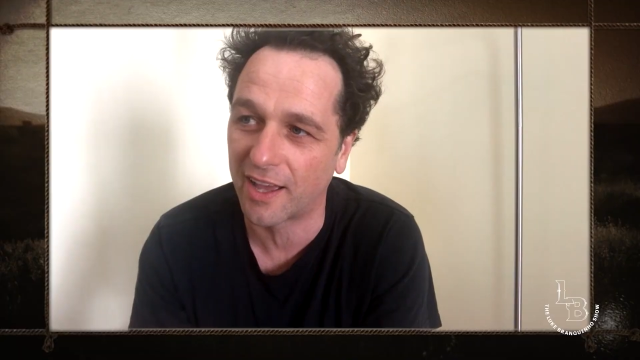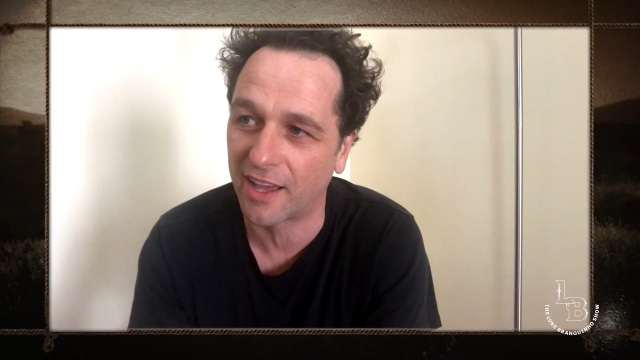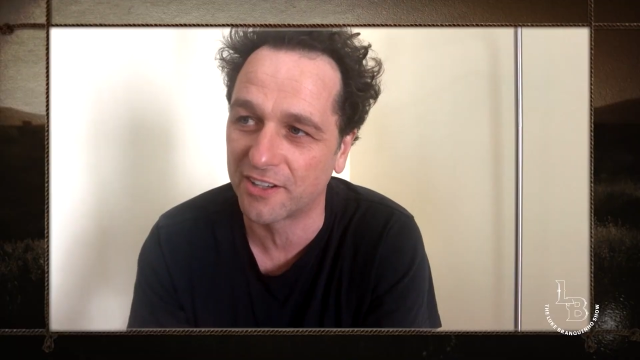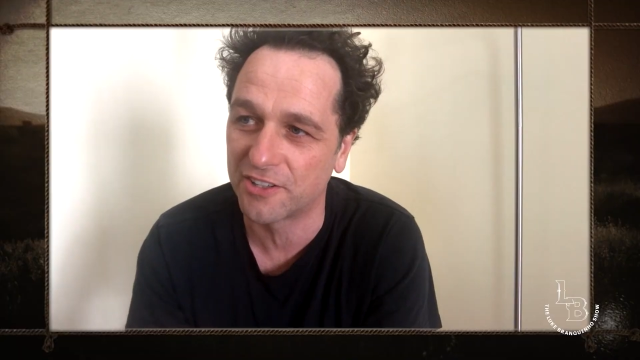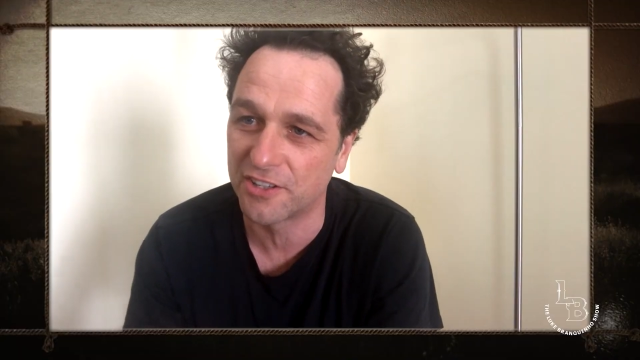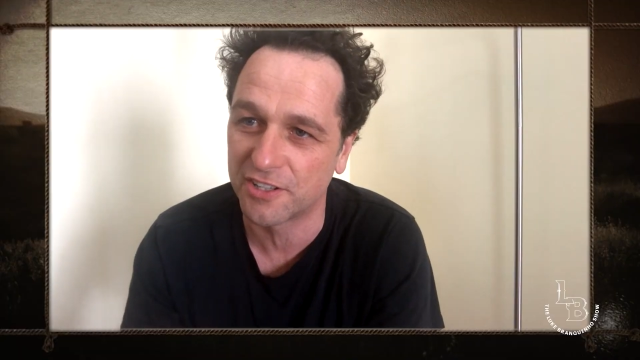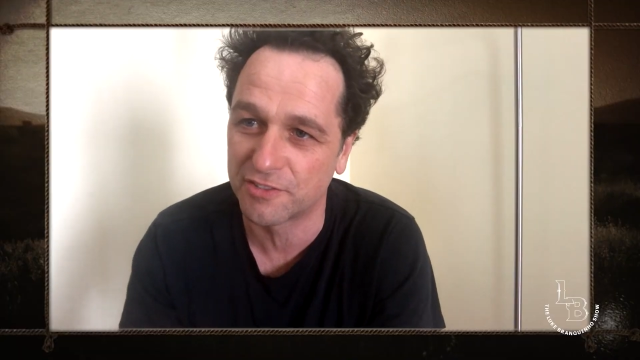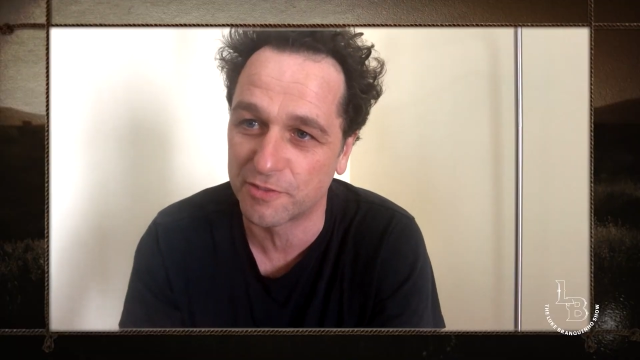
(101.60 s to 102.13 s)

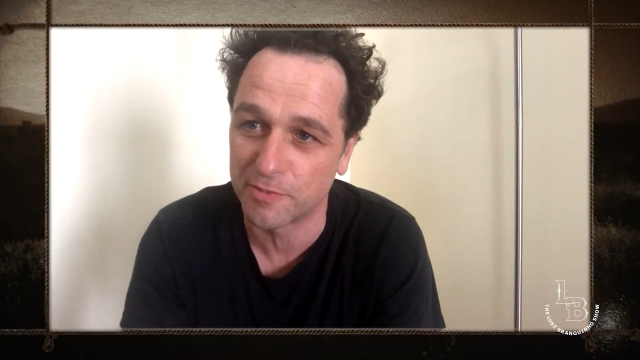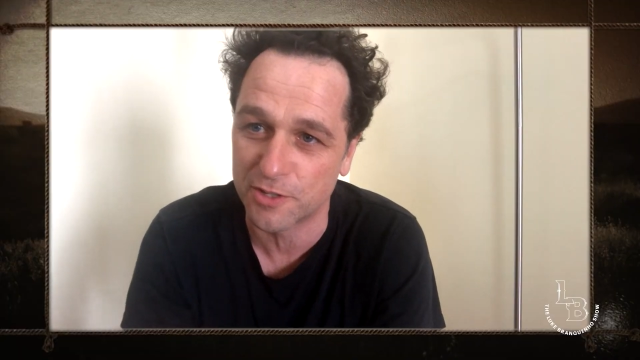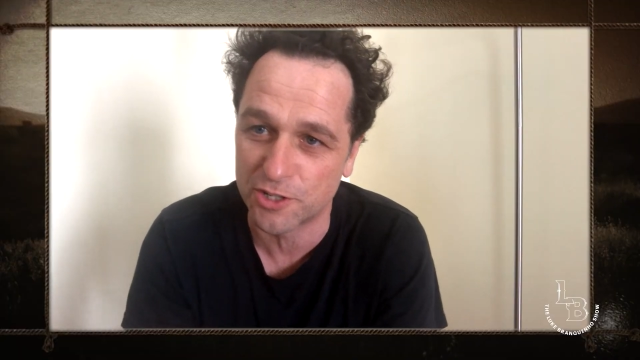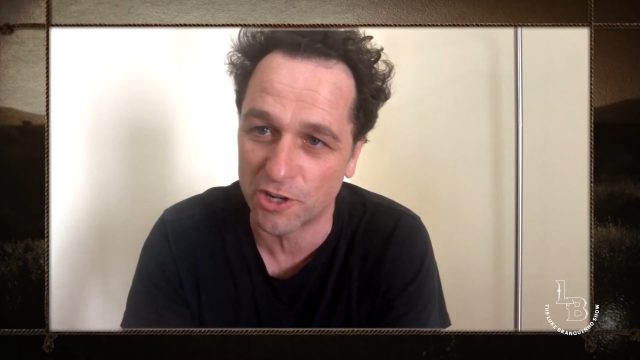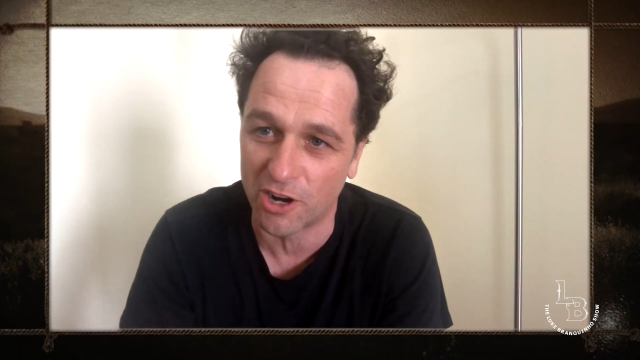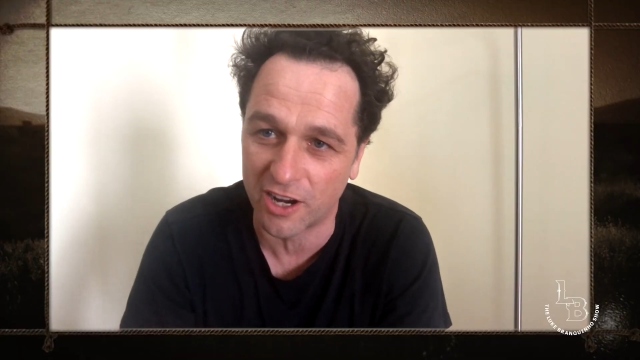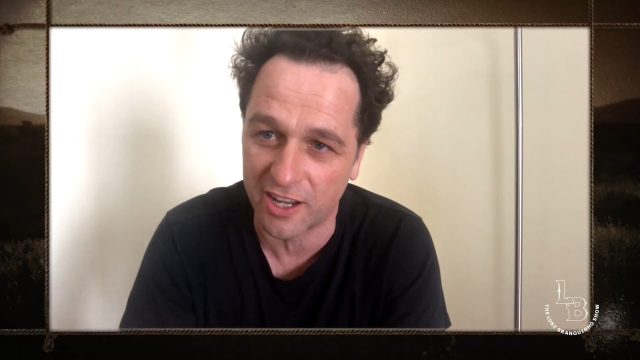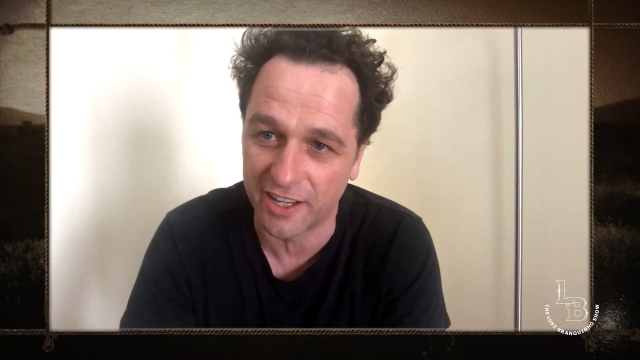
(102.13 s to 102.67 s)
cartridges from a
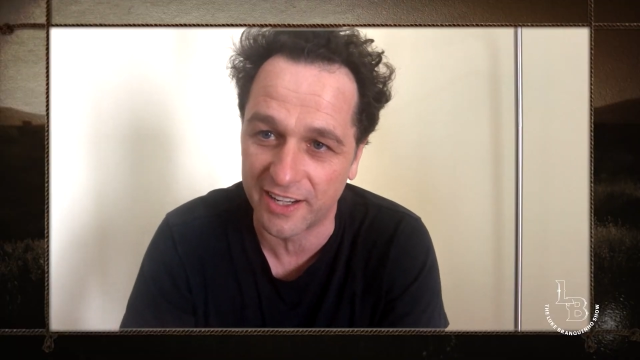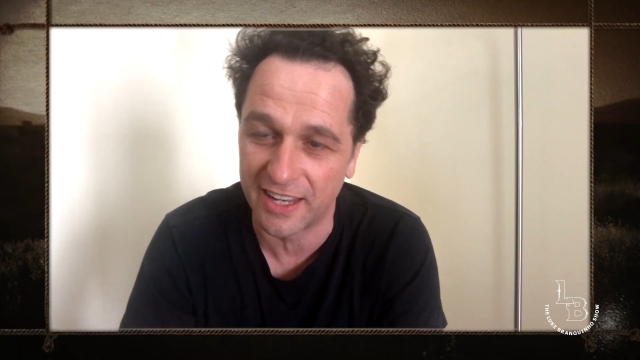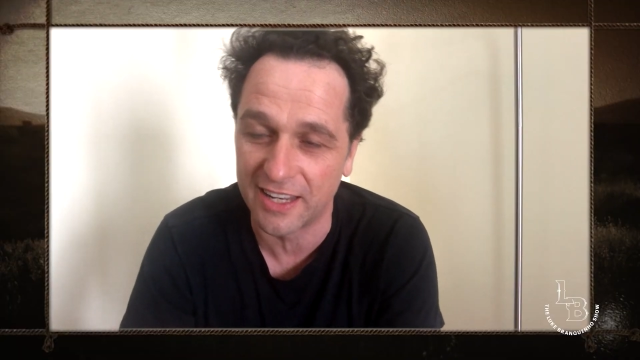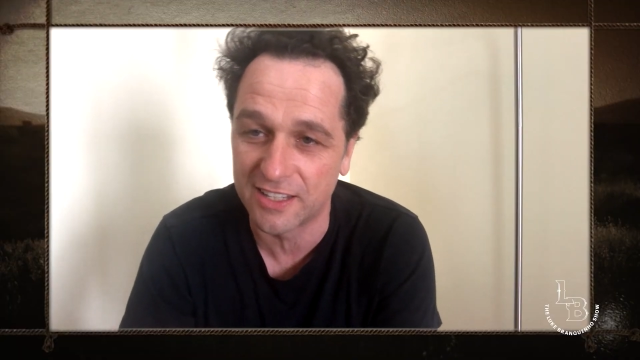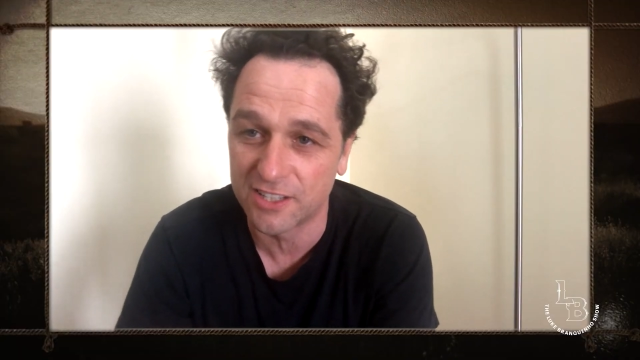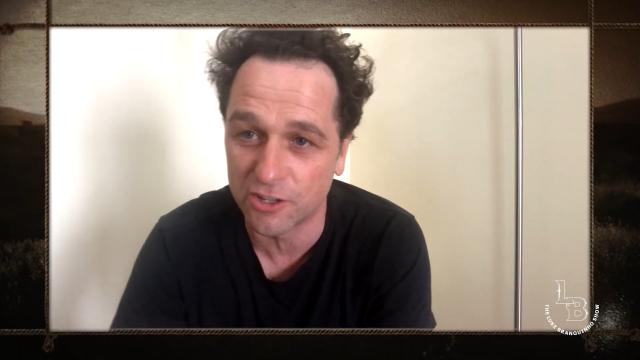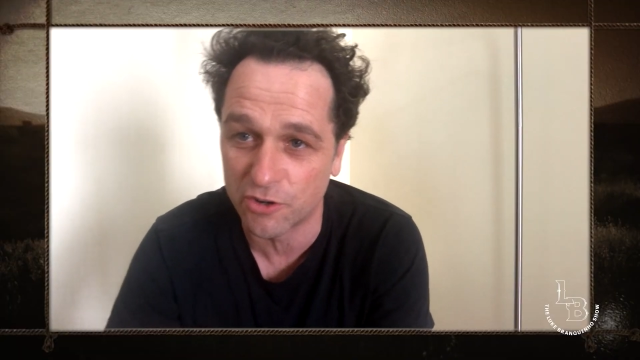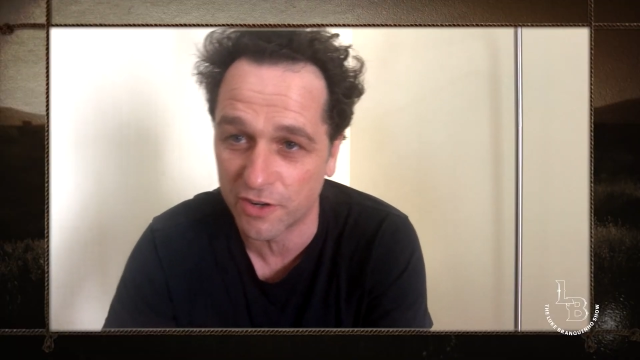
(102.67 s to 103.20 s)
shotgun
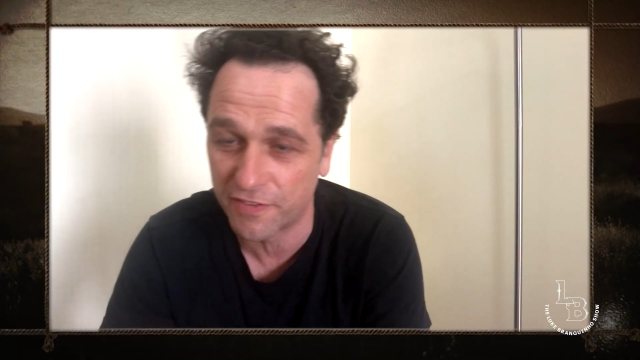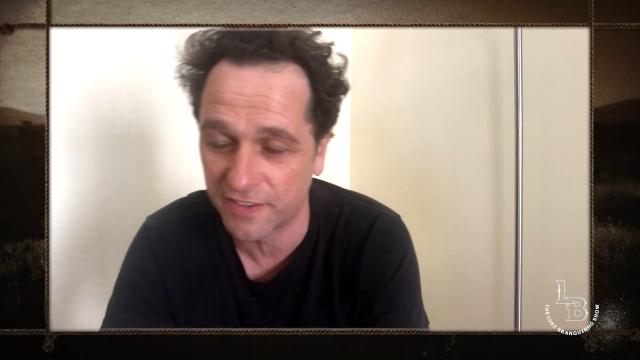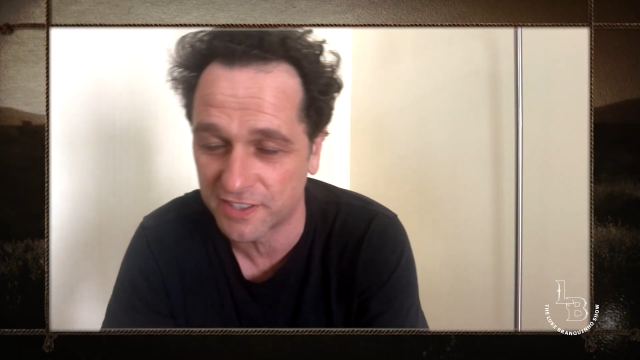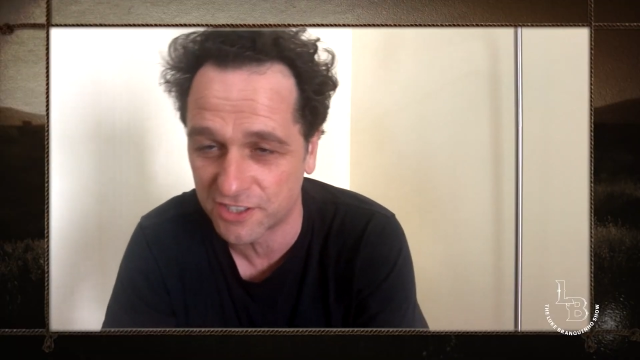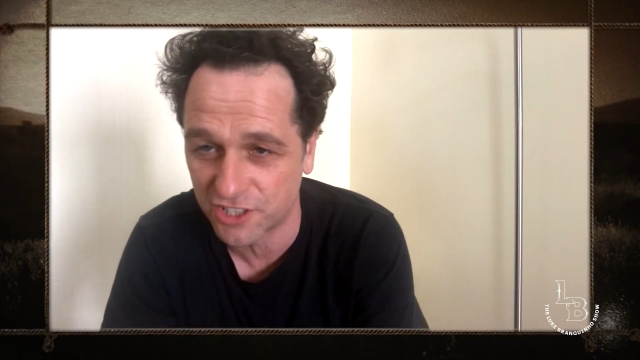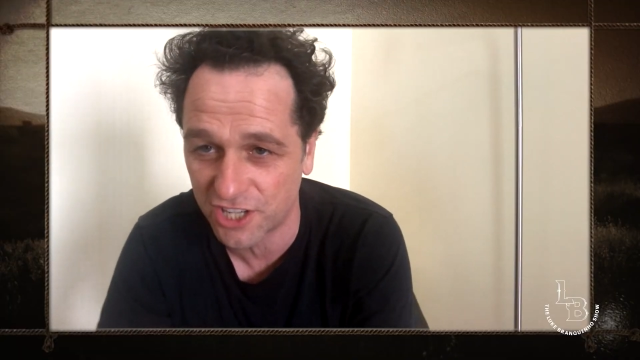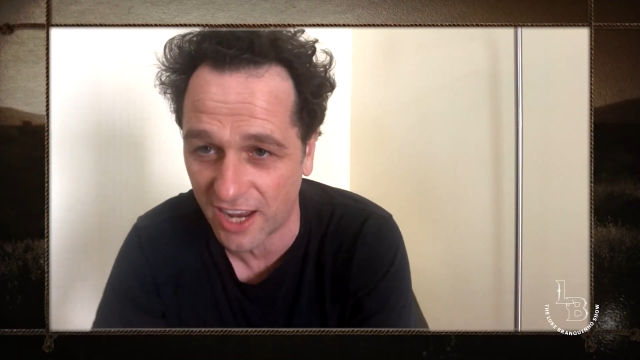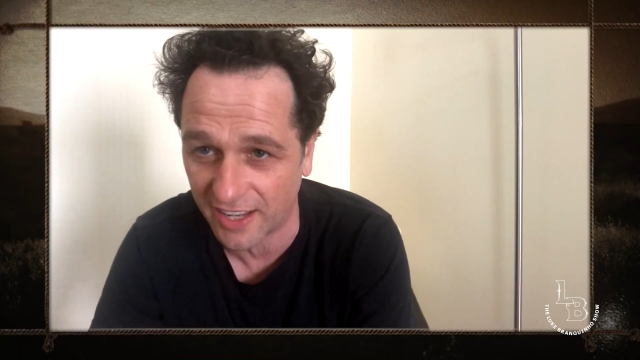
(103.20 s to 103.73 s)
into
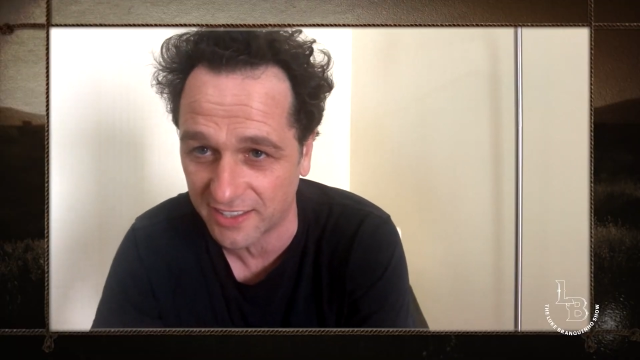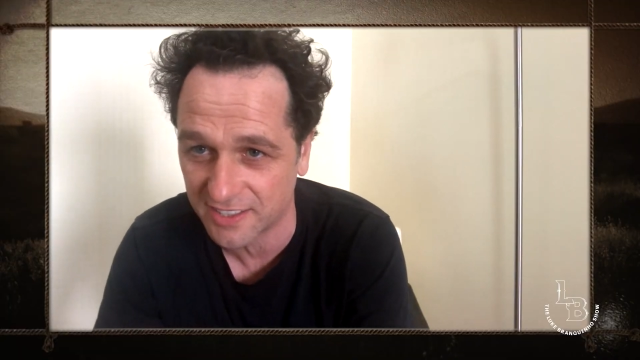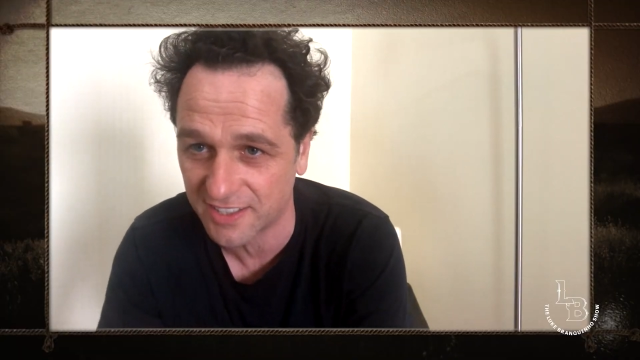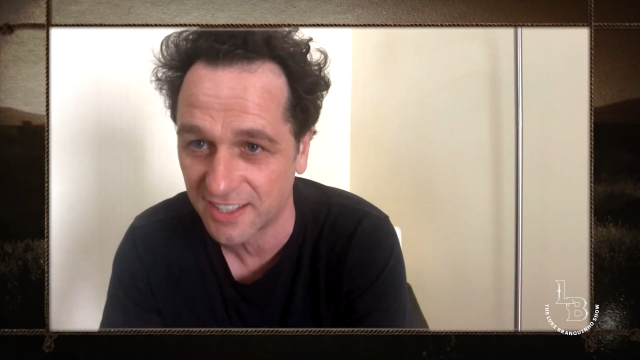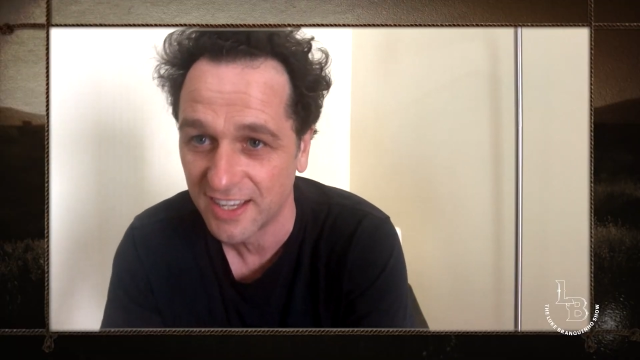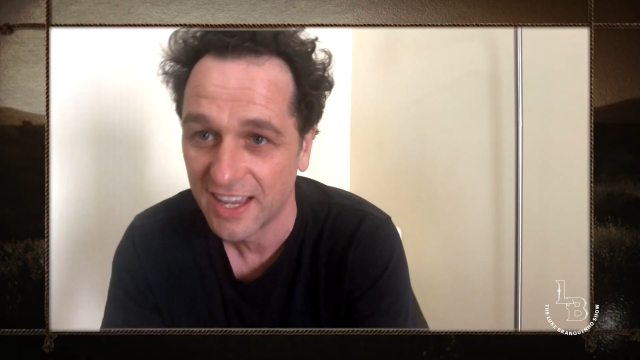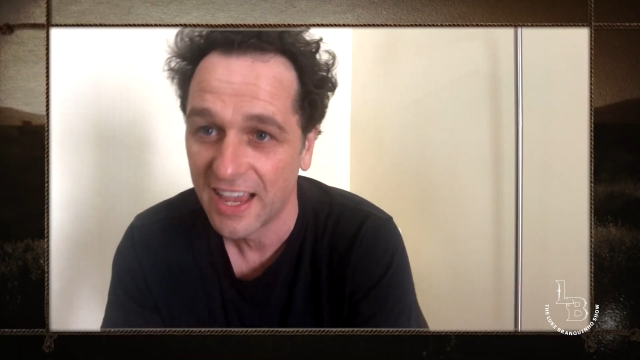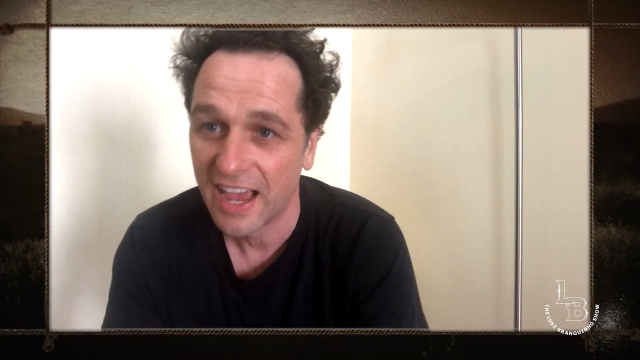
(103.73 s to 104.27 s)
Griffith's chest,